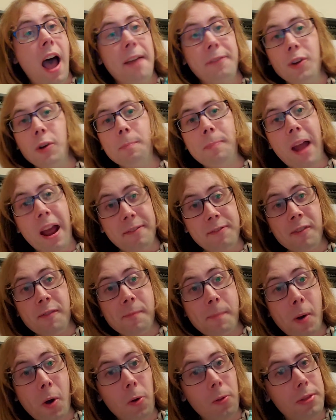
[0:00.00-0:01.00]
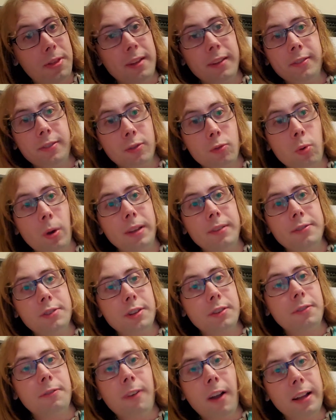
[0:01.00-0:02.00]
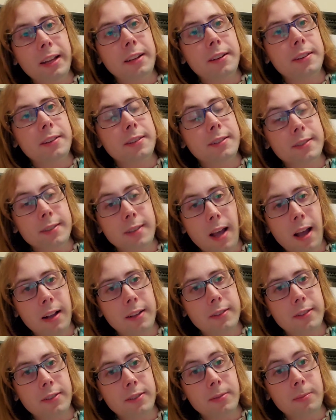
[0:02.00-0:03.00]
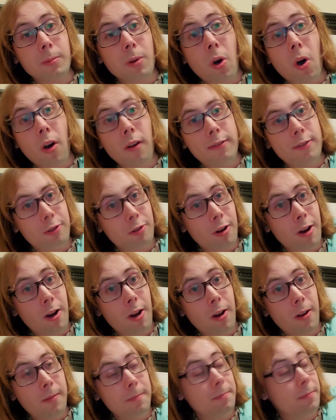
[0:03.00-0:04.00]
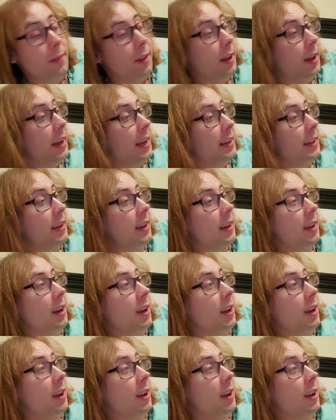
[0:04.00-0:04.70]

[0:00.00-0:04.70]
bad for both. This twist just fucking sucks overall. Like,